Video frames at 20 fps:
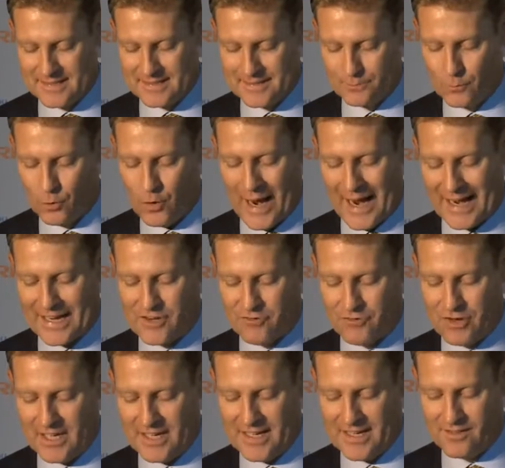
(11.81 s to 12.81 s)
more
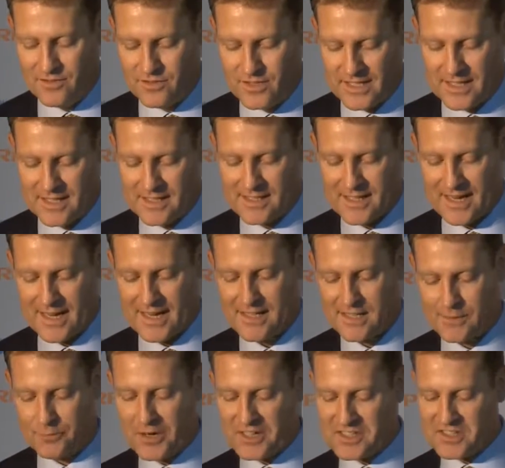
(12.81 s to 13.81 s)
accurately these days.
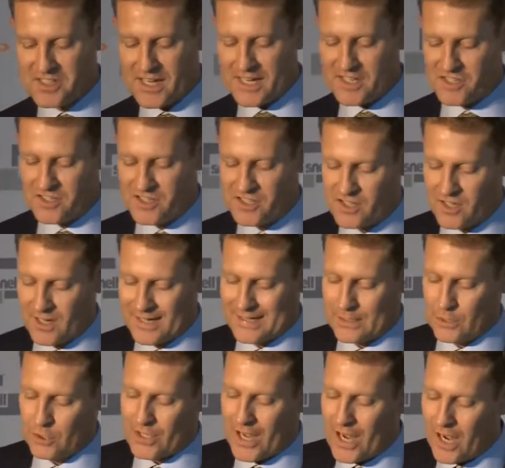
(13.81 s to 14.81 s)
The presentation is
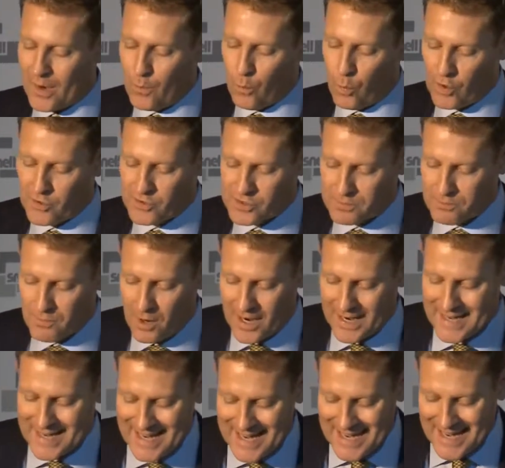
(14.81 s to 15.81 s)
titled, I Want
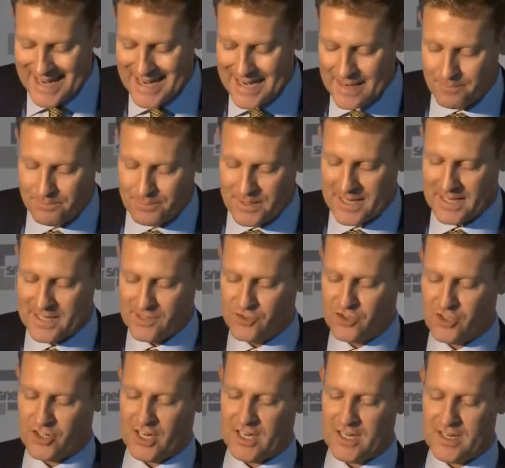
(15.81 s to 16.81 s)
My
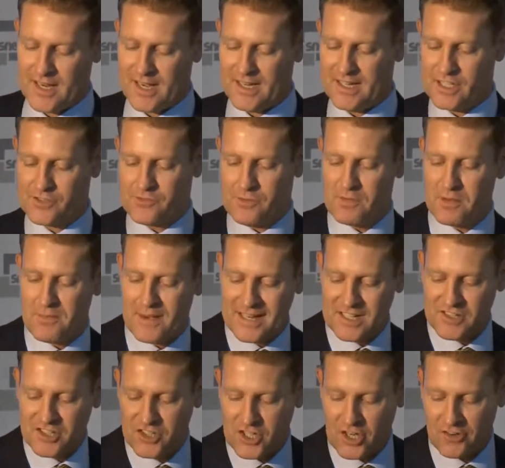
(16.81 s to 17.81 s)
EPG, and it's from the
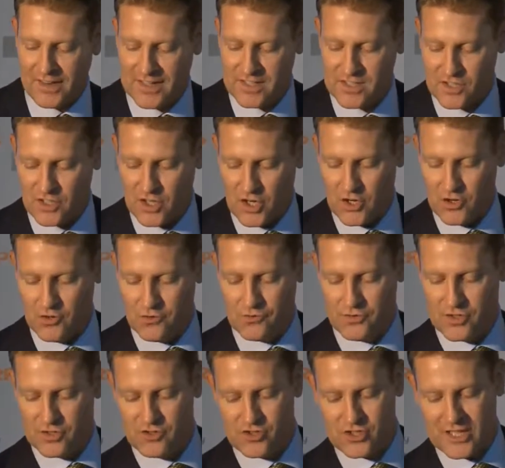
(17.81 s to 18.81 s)
Managing Director
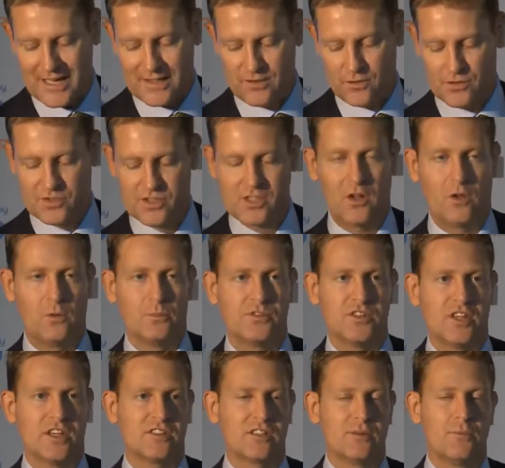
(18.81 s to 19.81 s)
of Channel
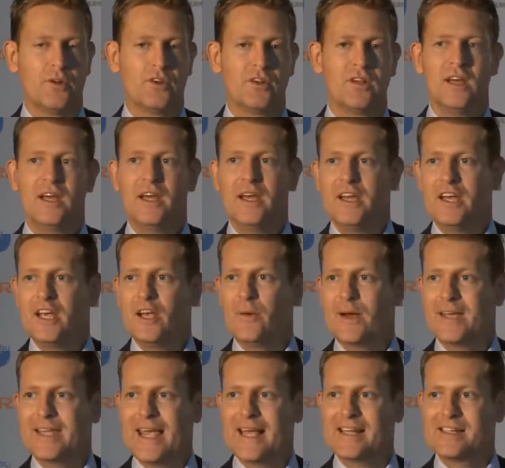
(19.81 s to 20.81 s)
Sculptor, someone who I
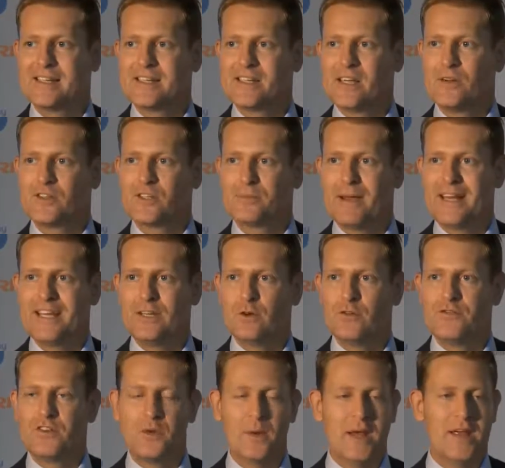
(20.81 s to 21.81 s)
guess is known to many
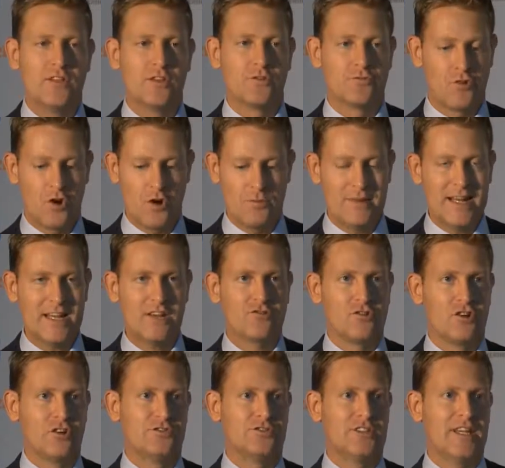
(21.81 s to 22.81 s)
of you in the room, Nick
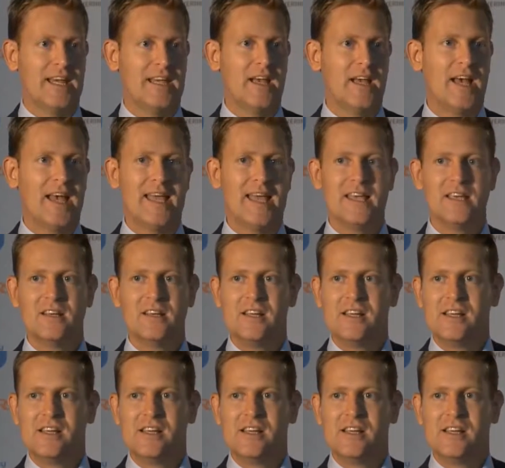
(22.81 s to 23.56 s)
Grande, a